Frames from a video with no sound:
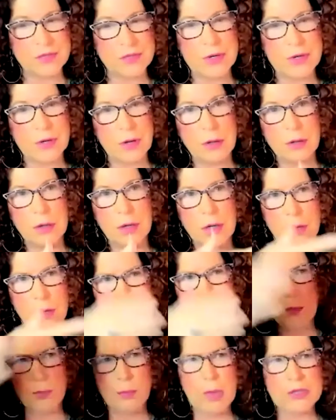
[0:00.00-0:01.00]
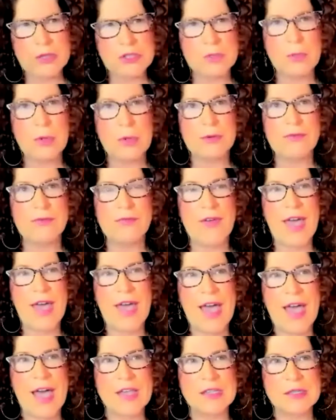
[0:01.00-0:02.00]
we are much more
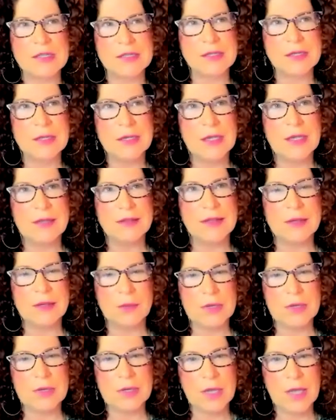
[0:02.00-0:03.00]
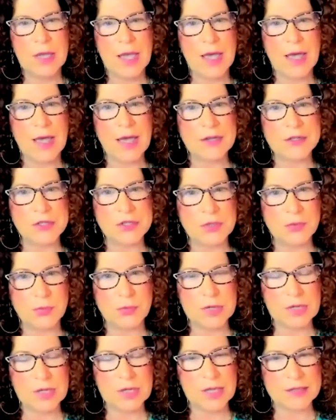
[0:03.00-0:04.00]
vast than we actually
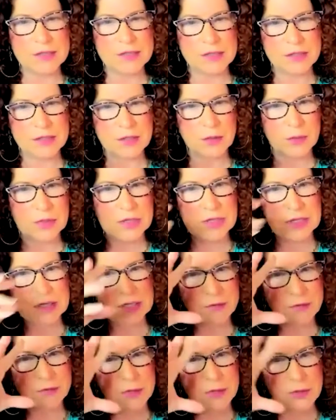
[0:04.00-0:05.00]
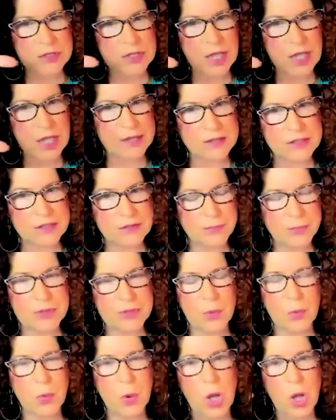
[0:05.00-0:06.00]
realize. And so we need those kinds of per-
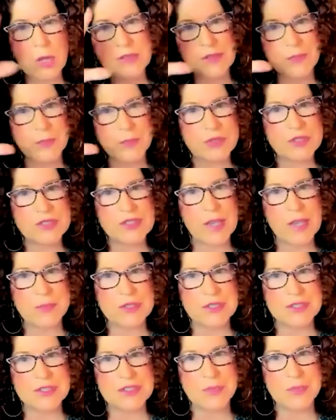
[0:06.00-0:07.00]
walls of perception to